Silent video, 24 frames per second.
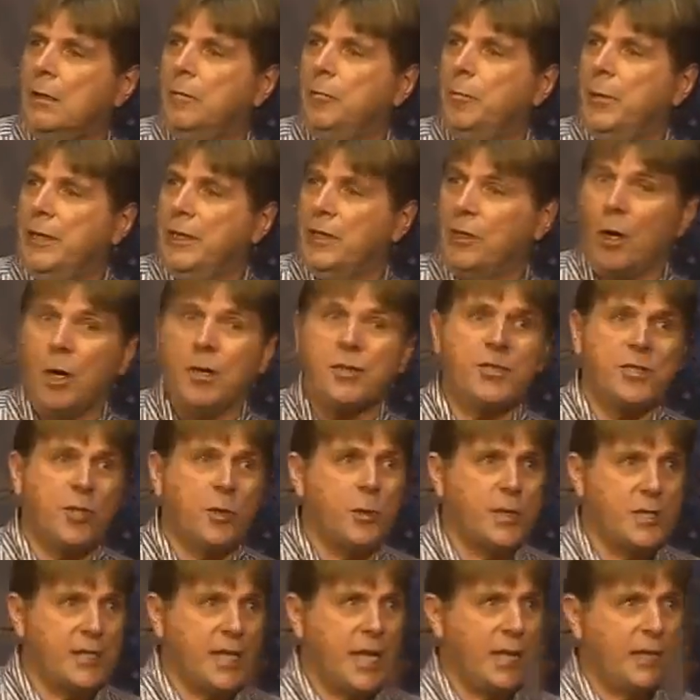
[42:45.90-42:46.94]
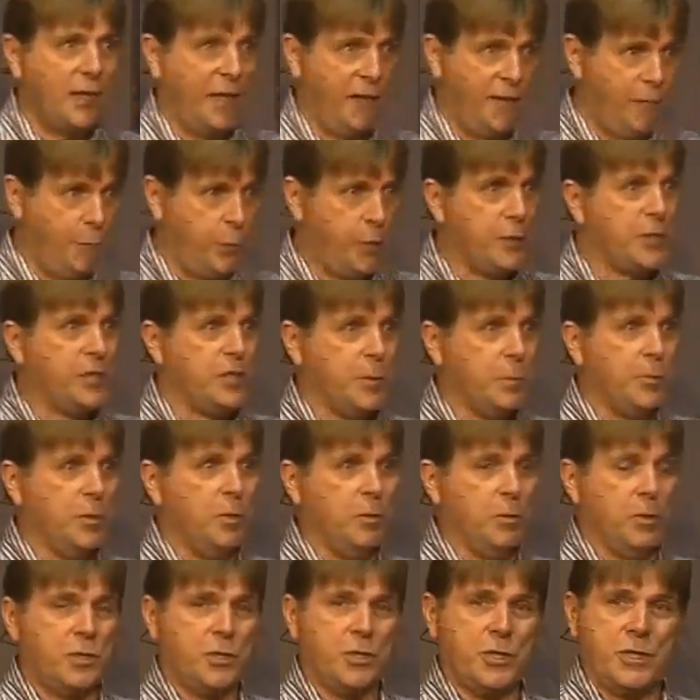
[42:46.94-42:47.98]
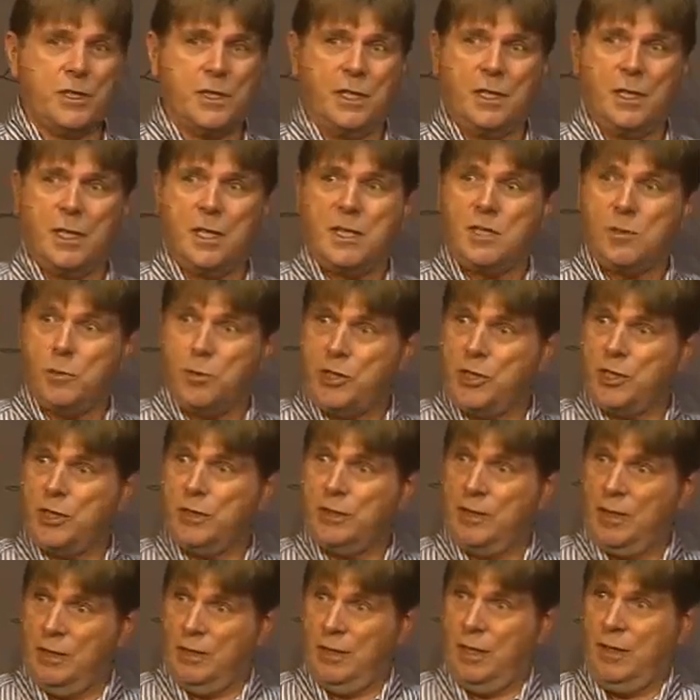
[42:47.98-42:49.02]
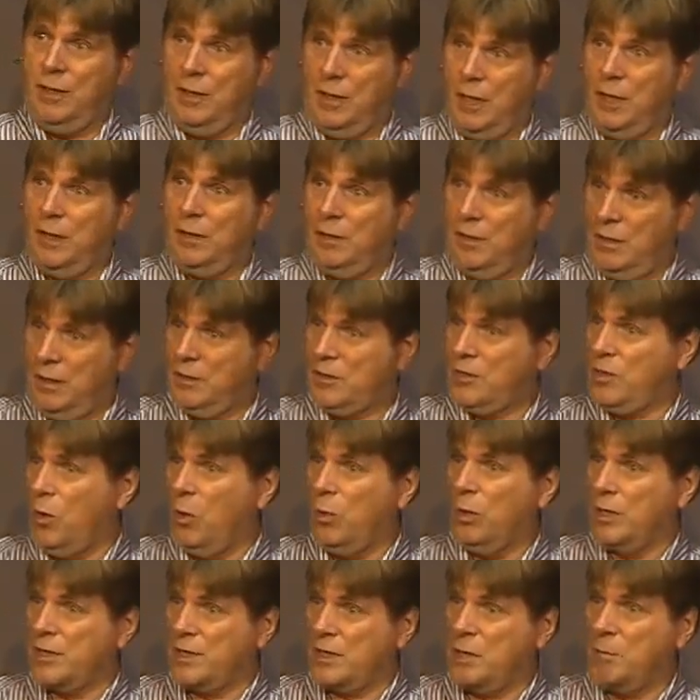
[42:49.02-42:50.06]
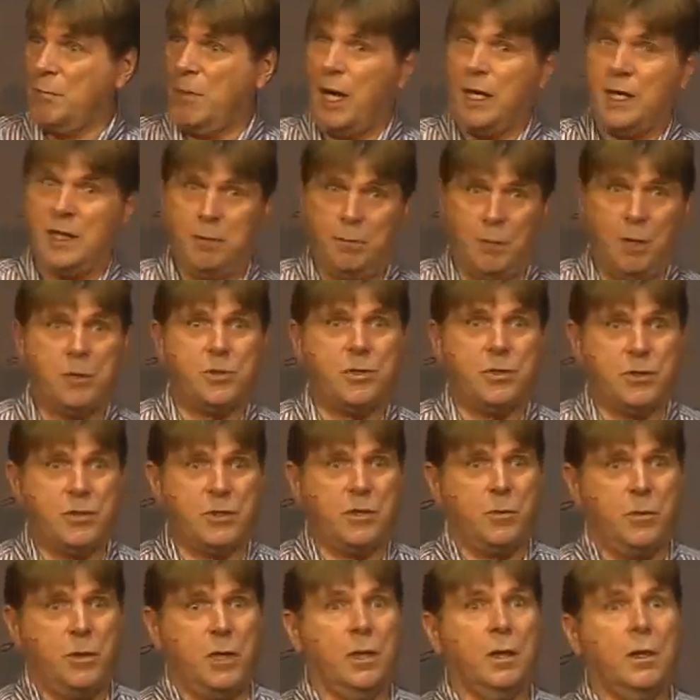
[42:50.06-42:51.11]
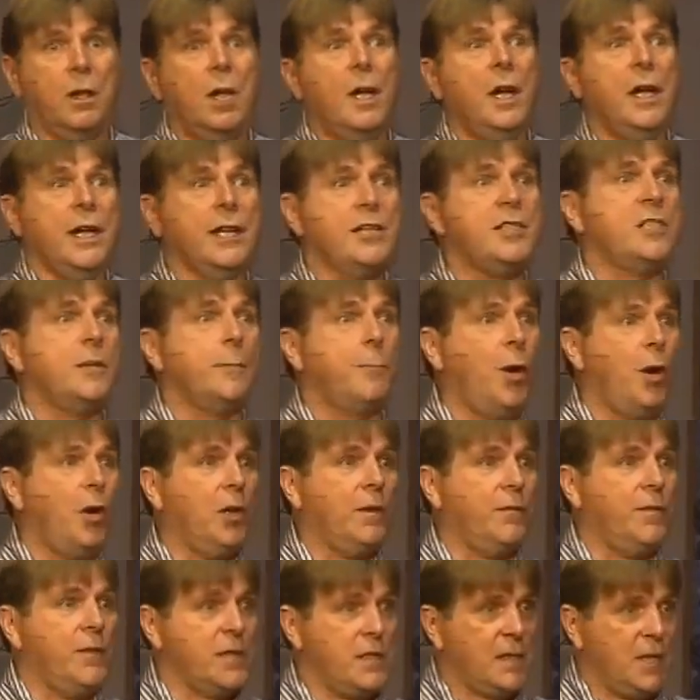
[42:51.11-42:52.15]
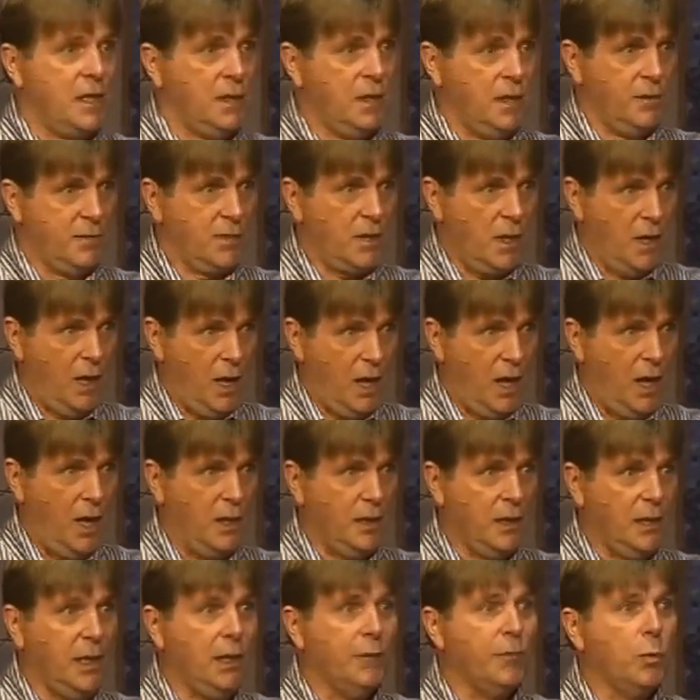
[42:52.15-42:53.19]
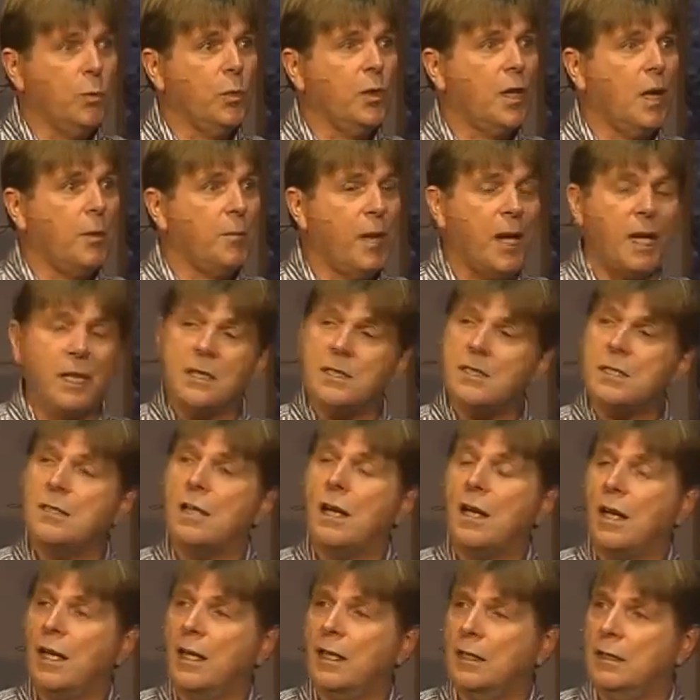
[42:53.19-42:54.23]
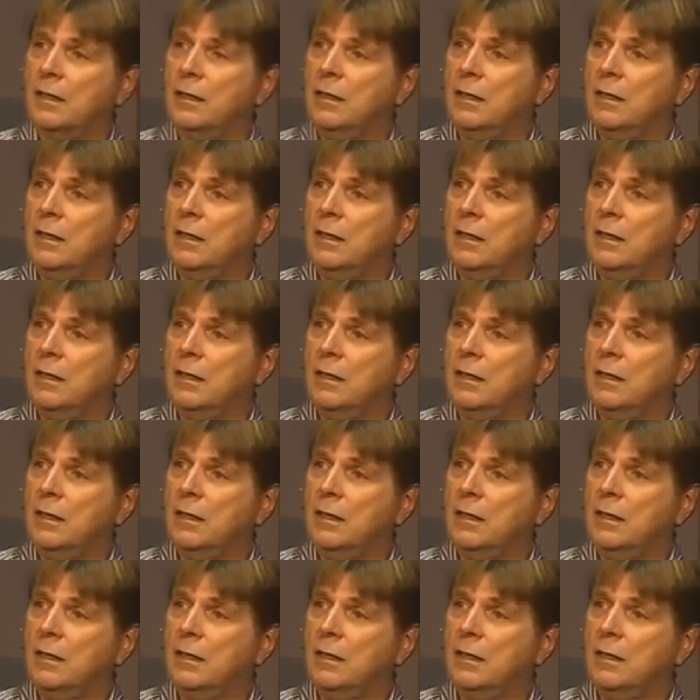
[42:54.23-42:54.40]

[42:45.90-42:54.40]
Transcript: But it also is that life principle which is in us, which in, in, and, and the soul is the mind, the motions, the will. It's the part of us that lives on even when our bodies die.